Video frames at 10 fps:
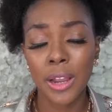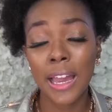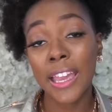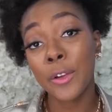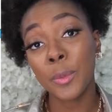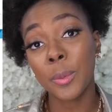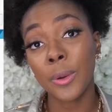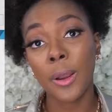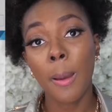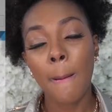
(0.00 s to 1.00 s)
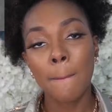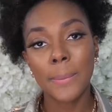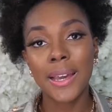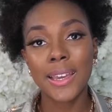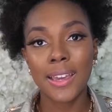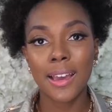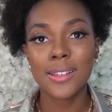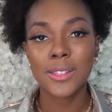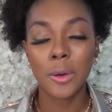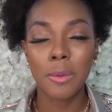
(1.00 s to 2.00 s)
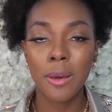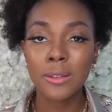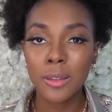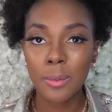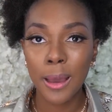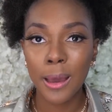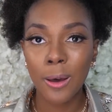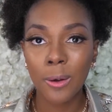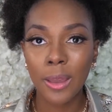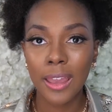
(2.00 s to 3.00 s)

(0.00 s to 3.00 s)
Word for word: I can't remember, but yeah, so we mailed them out,